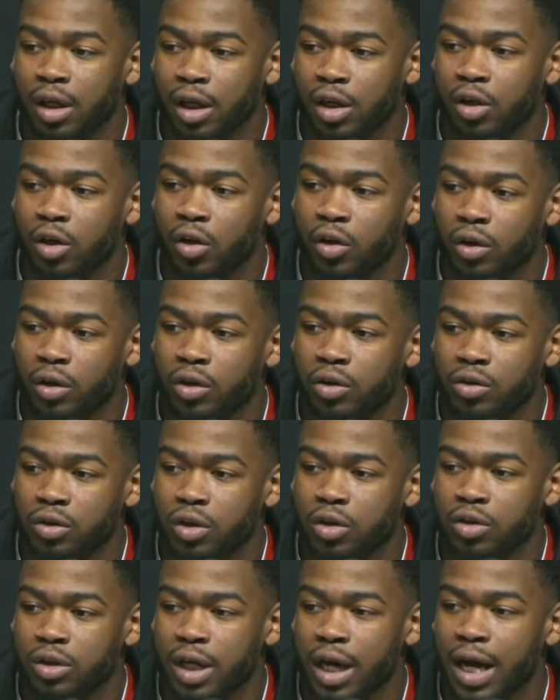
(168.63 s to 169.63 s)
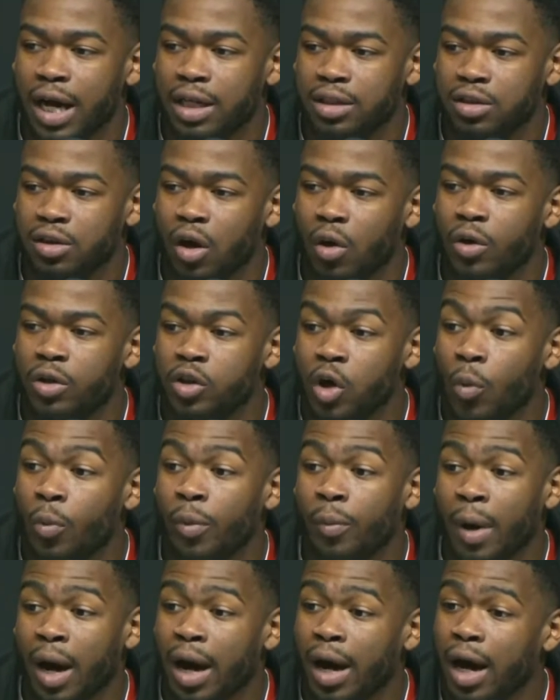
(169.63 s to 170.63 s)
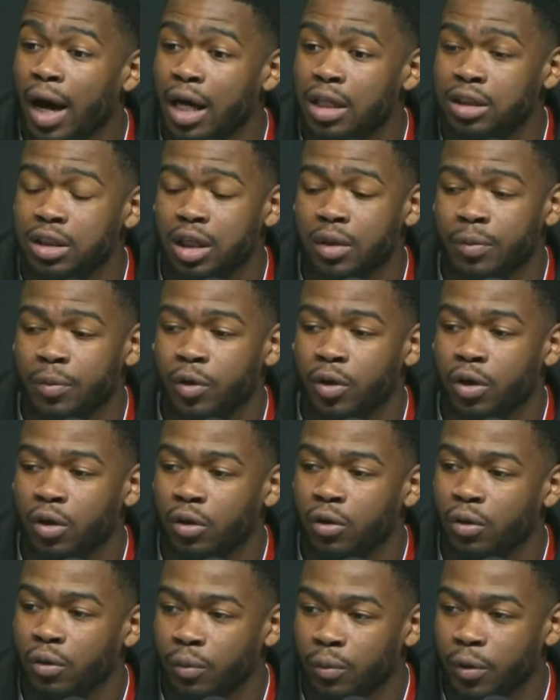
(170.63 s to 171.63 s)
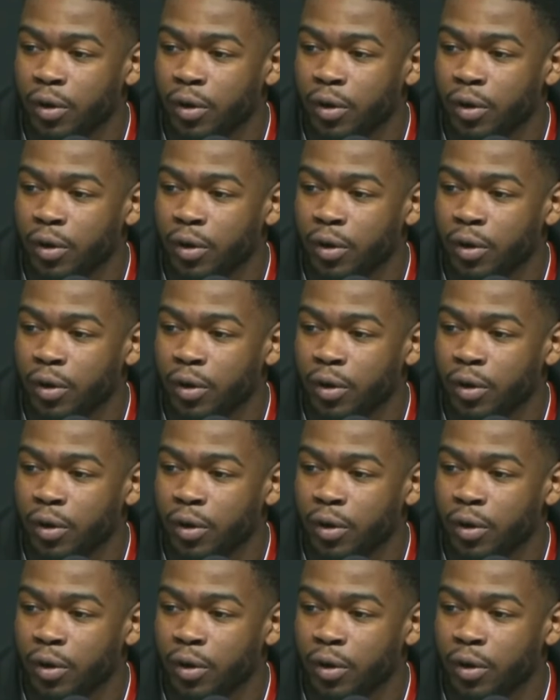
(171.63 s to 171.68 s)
You know, those guys always open my eyes up, you know.